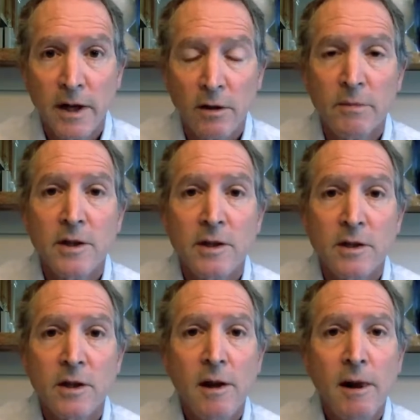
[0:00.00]

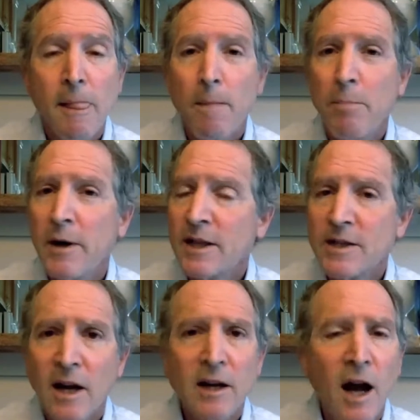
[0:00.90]
ailments, but it's
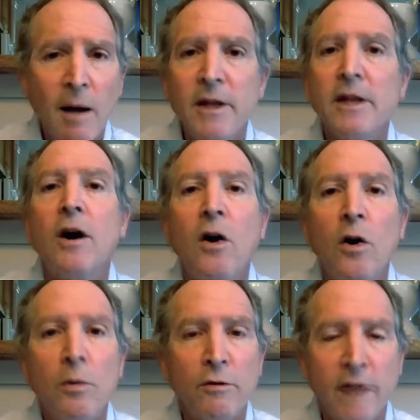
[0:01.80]
not common in the
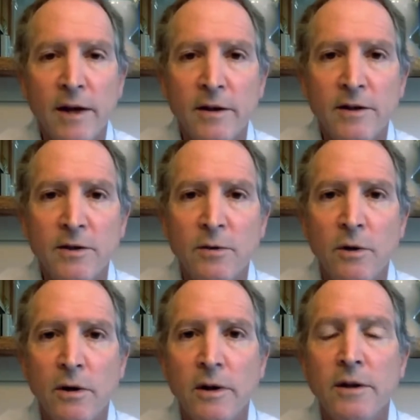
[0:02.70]
home around us
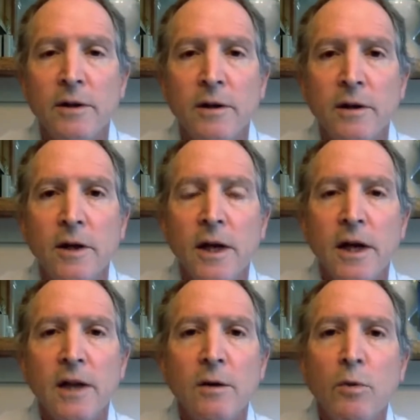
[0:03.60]
or in
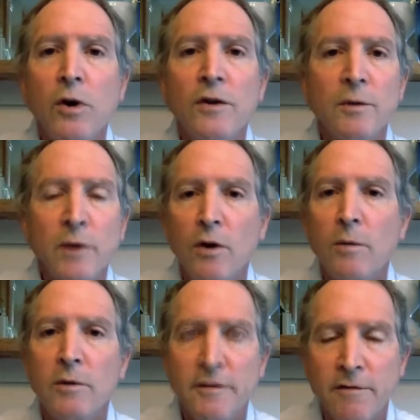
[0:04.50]
the world that we
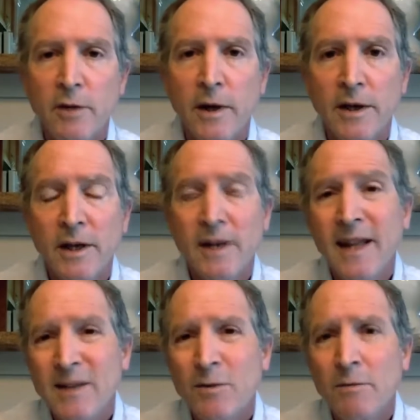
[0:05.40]
normally frequent. And
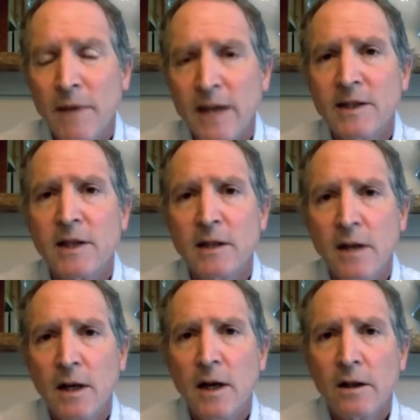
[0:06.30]
that's what makes it
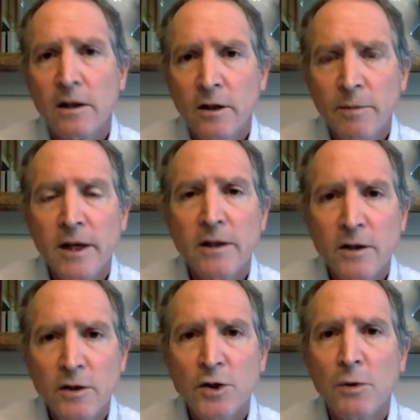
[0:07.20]
a little bit
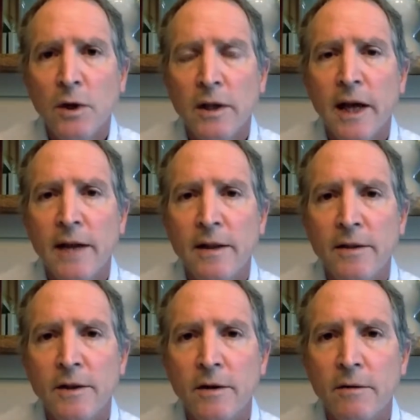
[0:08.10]
unusual, and
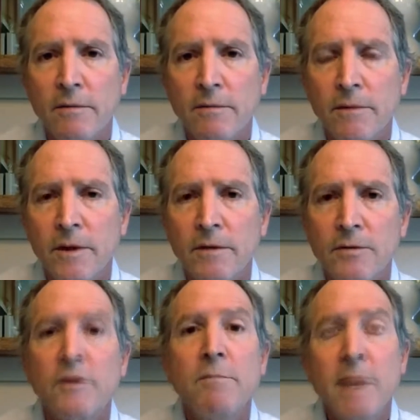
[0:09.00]
the
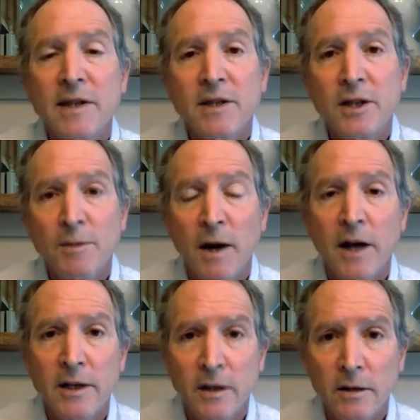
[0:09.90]
sort of the message
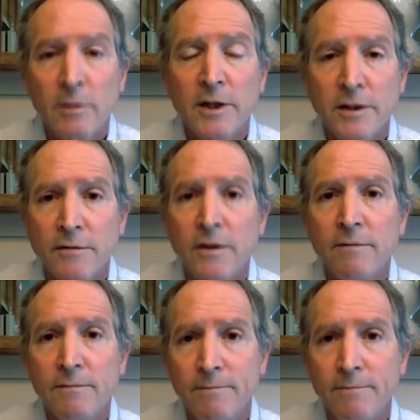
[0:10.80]
behind it a little bit different.